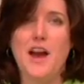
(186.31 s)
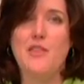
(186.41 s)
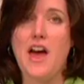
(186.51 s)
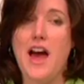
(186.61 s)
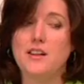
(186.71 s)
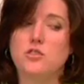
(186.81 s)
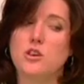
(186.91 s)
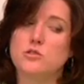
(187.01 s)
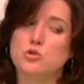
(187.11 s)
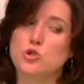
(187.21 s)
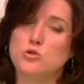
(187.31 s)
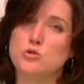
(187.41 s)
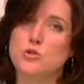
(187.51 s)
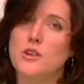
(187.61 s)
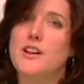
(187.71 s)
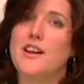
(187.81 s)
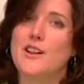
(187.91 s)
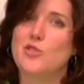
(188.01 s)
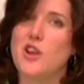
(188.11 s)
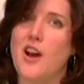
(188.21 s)
And that
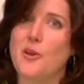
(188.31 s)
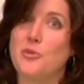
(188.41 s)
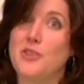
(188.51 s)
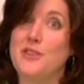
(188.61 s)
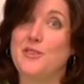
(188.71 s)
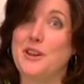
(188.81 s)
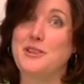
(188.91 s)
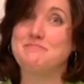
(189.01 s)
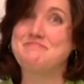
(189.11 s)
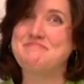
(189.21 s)
is taco seasoning.